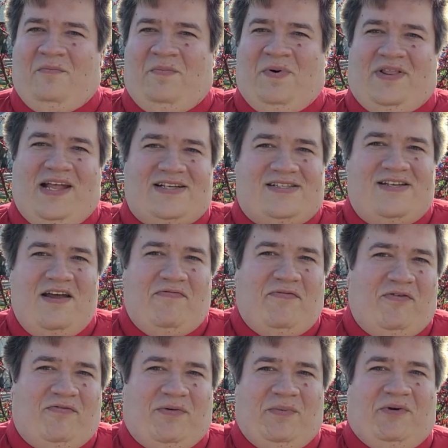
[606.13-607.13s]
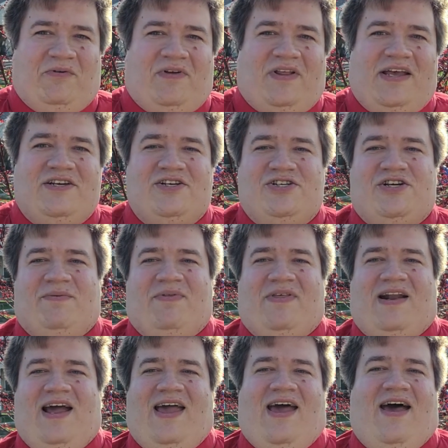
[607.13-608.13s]
But that's different from the relationship
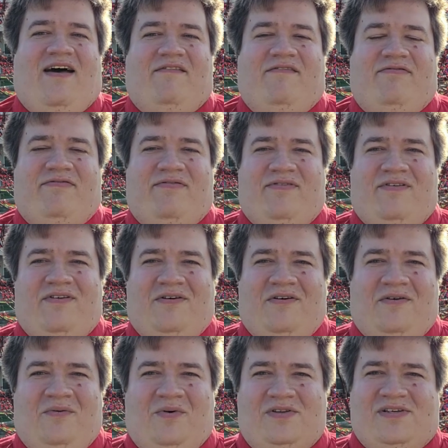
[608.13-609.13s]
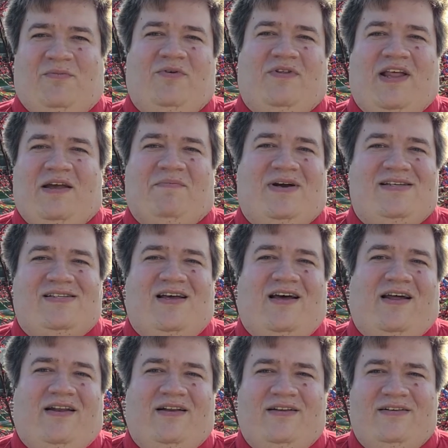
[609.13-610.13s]
that I have with someone like my son.